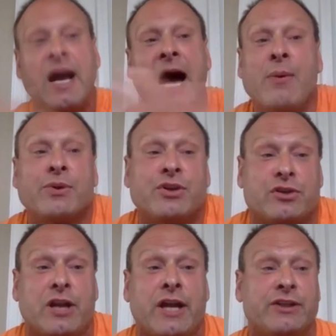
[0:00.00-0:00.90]
I would
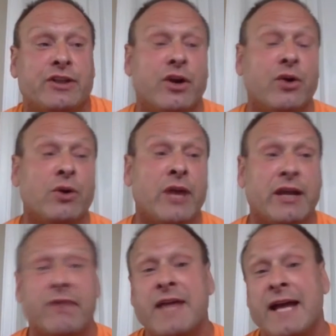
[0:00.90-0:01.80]
just like to know, like,
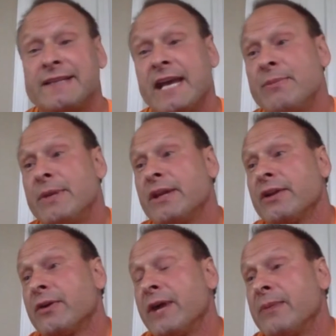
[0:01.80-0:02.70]
of that 10
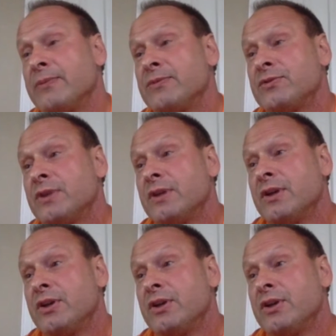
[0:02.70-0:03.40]
milligrams,